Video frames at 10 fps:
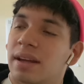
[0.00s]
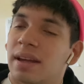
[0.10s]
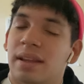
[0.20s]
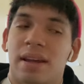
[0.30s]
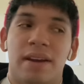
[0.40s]

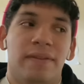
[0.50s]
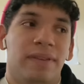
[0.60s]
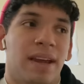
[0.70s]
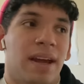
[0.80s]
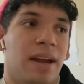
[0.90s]
in life
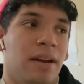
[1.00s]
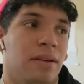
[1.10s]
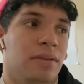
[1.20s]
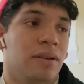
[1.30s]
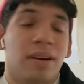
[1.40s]
that
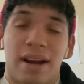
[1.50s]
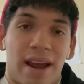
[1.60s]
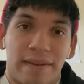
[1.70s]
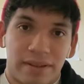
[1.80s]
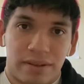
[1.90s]
you're gonna
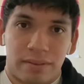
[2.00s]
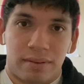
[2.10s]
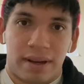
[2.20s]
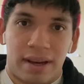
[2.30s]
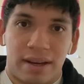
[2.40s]
have
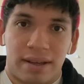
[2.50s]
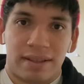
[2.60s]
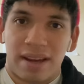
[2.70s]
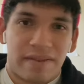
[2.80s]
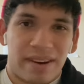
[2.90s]
to, and
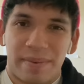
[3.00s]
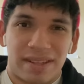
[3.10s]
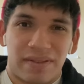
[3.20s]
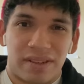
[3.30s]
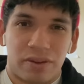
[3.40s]
it's not really
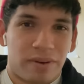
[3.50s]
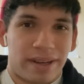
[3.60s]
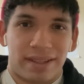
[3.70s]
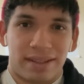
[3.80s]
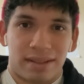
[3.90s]
much of a
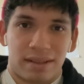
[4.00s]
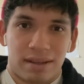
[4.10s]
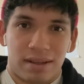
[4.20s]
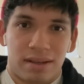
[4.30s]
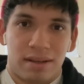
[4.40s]
choice.
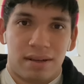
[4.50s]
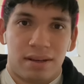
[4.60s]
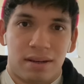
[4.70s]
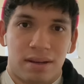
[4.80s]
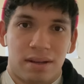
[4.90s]

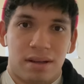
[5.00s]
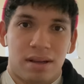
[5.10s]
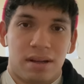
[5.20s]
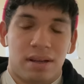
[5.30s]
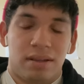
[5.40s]

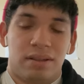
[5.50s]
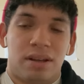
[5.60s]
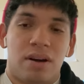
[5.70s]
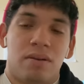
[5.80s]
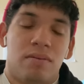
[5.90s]

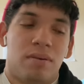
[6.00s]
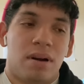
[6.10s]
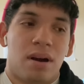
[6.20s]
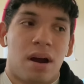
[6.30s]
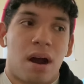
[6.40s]
So
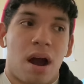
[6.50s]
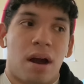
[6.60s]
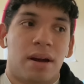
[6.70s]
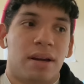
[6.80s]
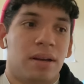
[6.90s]
I'm
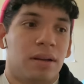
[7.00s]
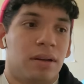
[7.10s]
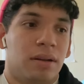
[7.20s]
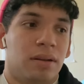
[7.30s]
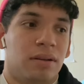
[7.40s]

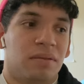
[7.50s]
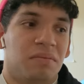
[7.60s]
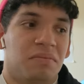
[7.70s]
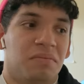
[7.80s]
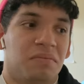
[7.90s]
gonna
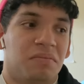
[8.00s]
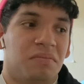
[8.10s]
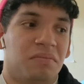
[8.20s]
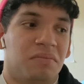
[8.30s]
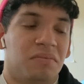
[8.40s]

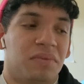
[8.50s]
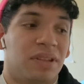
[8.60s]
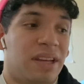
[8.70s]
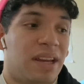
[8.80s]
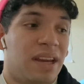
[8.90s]

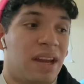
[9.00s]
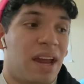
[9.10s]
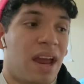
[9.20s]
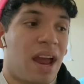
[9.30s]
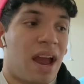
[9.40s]
see
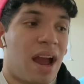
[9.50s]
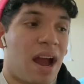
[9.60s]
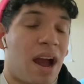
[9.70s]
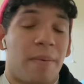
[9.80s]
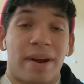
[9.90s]

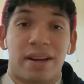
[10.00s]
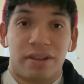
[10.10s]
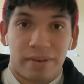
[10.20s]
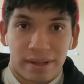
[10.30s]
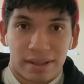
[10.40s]
how am I gonna
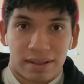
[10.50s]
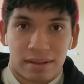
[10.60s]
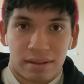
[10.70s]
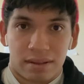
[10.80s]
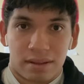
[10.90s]
do this
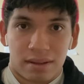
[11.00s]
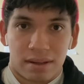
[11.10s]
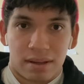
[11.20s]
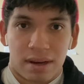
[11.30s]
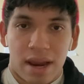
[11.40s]

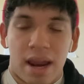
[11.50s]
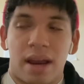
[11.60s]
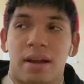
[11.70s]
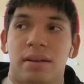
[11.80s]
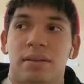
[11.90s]

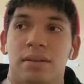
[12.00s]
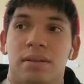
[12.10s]
and